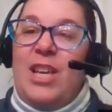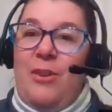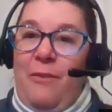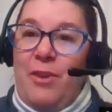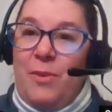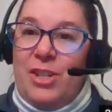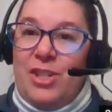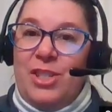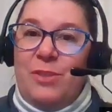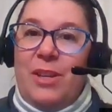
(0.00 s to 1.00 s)
You have any
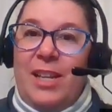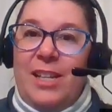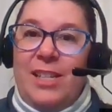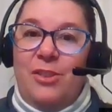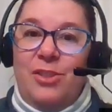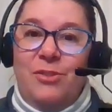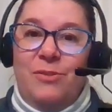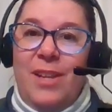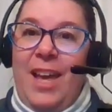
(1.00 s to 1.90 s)
questions, we're going to get together soon,